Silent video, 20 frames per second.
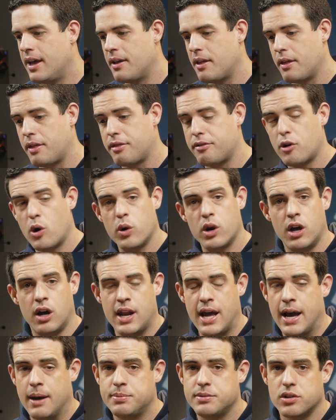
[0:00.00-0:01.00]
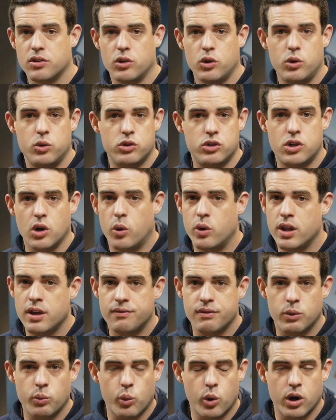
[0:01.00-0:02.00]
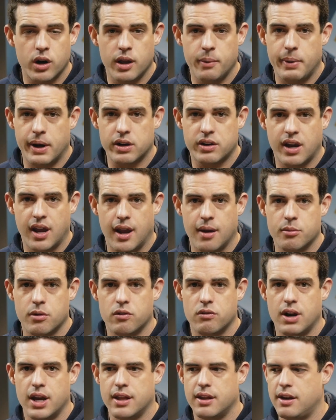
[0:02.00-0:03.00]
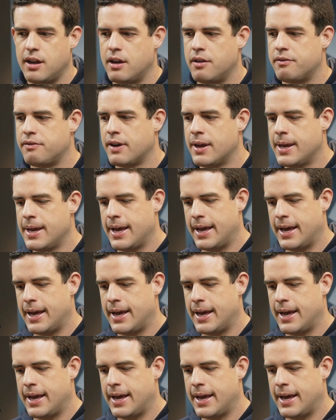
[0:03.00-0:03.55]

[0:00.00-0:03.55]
throw it on absolute. Don't even worry about camera relative.